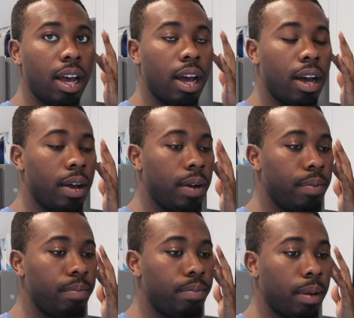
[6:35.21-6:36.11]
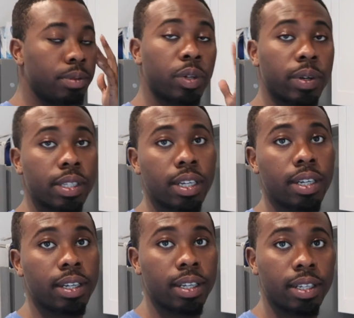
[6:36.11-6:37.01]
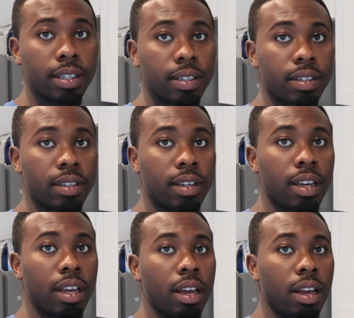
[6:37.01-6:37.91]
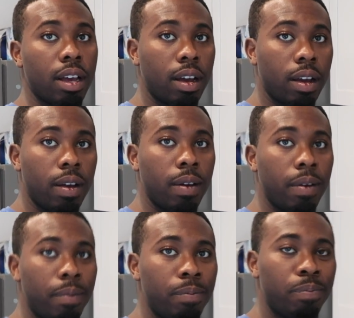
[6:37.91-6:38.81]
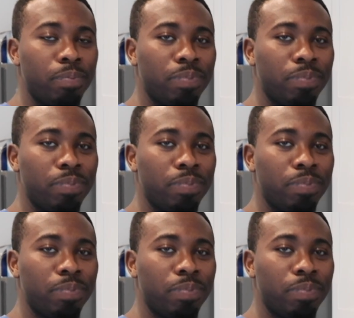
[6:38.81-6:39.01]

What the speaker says: I'm sure it's good. Yeah.